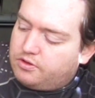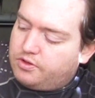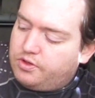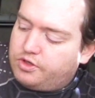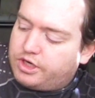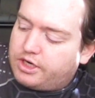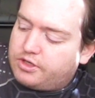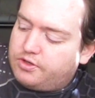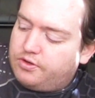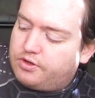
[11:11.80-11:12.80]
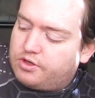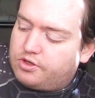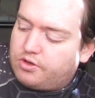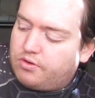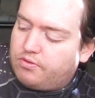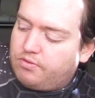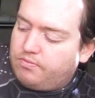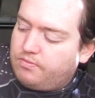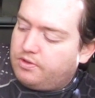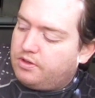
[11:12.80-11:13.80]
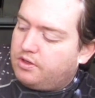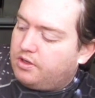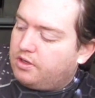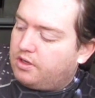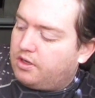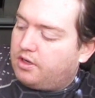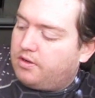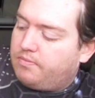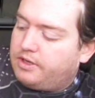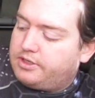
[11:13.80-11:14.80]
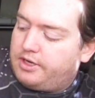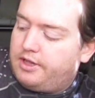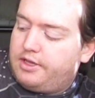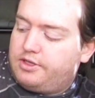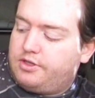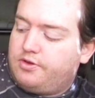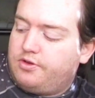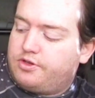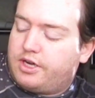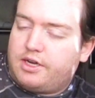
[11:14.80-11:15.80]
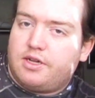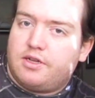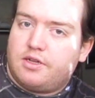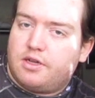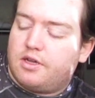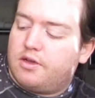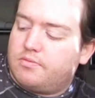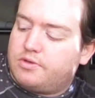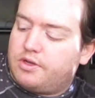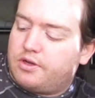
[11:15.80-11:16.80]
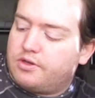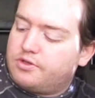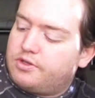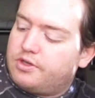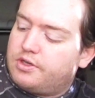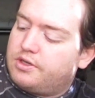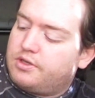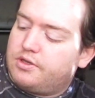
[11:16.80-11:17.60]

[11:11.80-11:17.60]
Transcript: 2-track to control room. Basically, there's your 2-track. So it goes to your